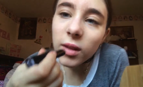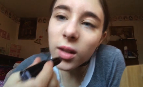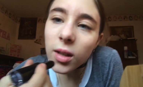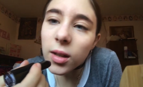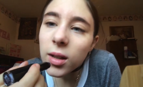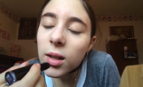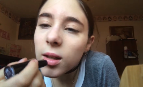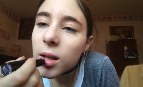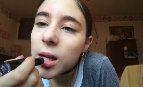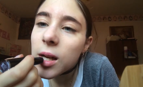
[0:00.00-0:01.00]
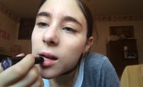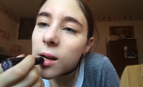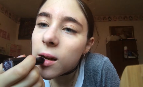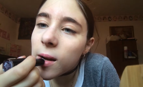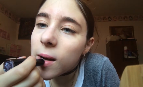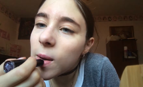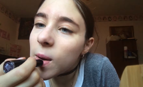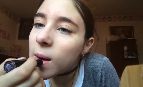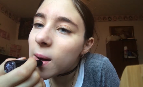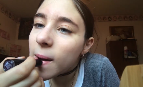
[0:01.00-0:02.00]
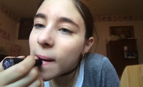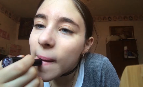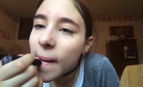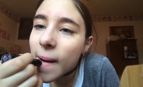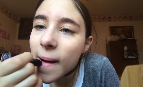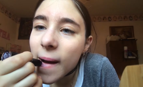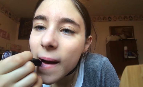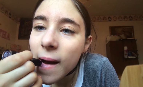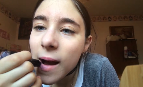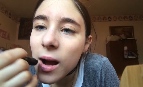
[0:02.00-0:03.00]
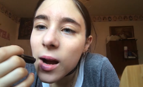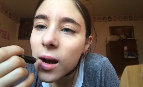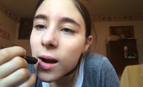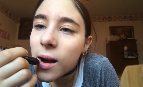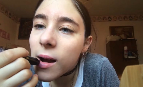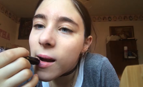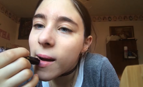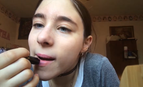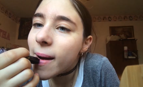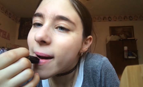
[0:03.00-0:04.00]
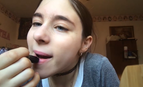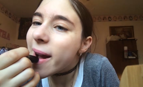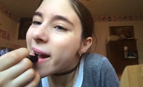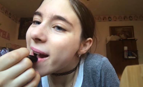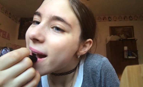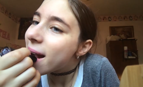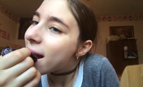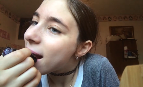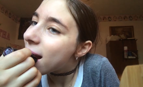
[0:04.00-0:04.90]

Nobody speaks.